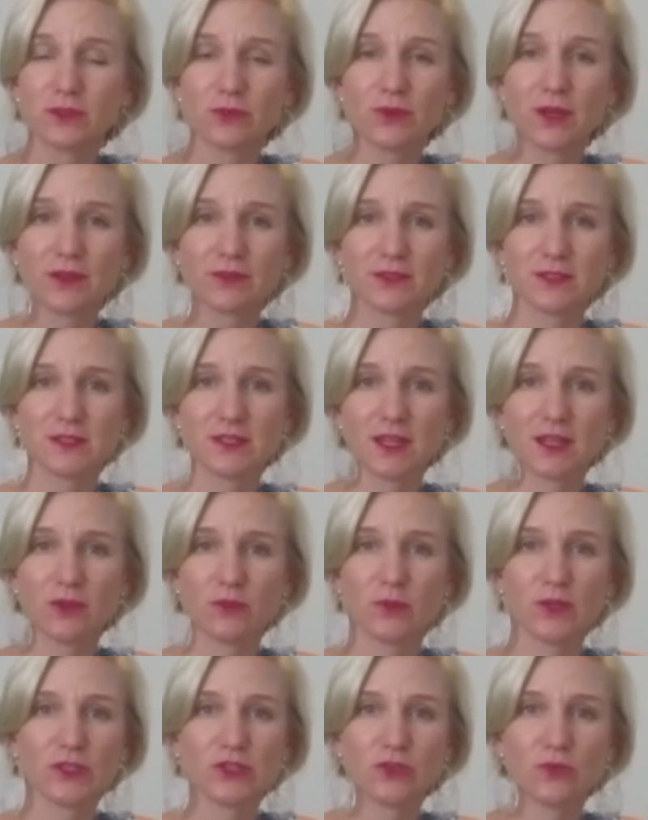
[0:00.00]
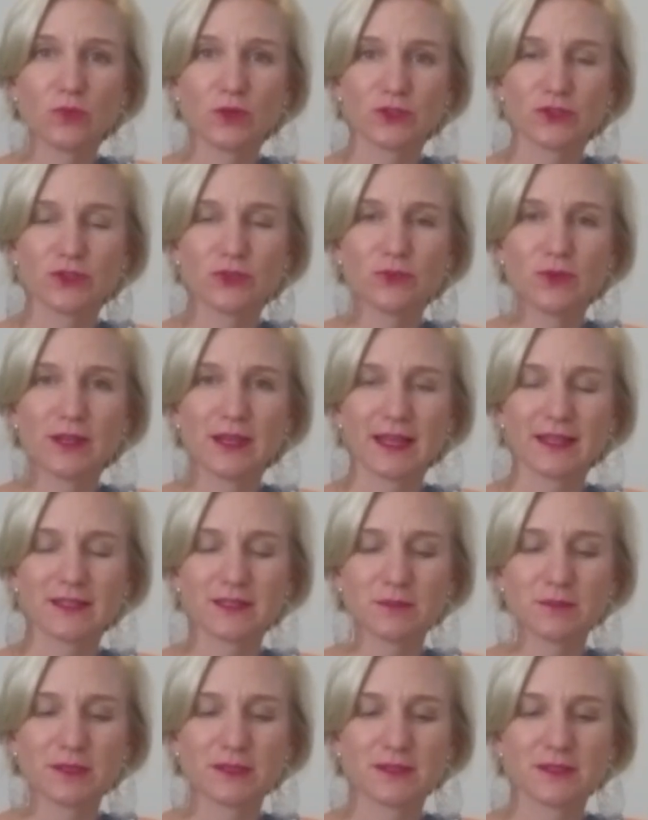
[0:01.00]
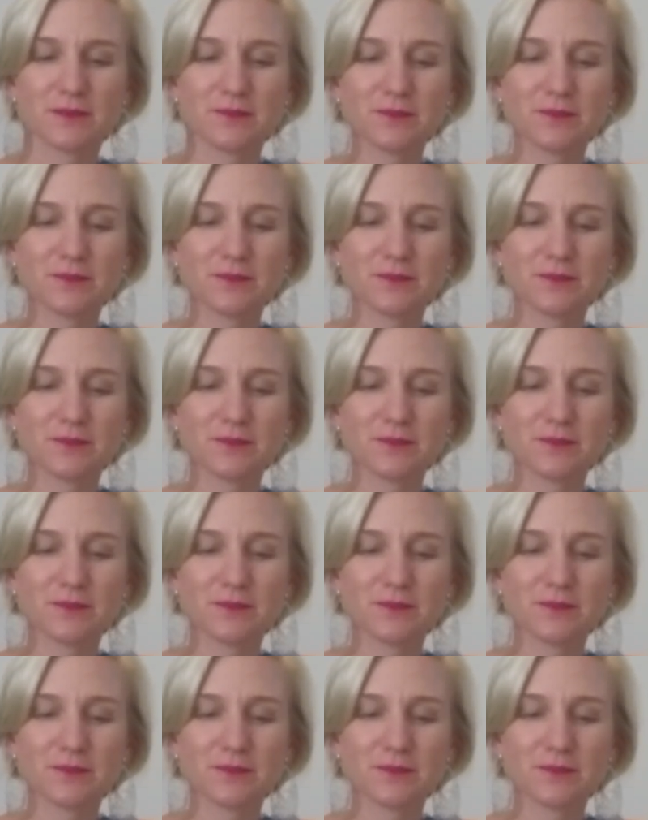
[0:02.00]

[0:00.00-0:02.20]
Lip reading: throughout the day when you want to relax a bit.